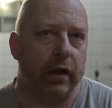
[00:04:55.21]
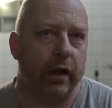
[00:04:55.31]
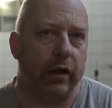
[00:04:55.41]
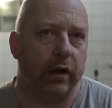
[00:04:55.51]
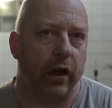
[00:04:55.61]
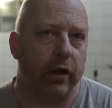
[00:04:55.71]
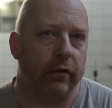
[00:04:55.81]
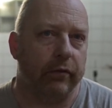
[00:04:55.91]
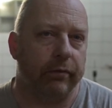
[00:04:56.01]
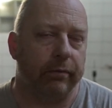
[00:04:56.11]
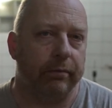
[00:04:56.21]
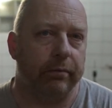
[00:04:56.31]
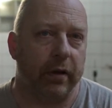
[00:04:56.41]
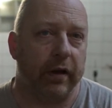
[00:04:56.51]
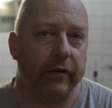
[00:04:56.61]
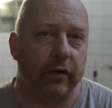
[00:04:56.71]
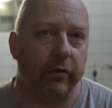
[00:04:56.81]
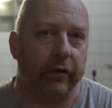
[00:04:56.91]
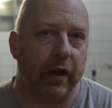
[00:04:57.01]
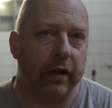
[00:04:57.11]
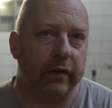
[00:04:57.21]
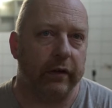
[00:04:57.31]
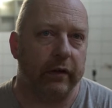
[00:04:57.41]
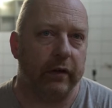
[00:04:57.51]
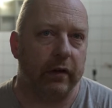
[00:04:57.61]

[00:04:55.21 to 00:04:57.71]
in a kind of political sense,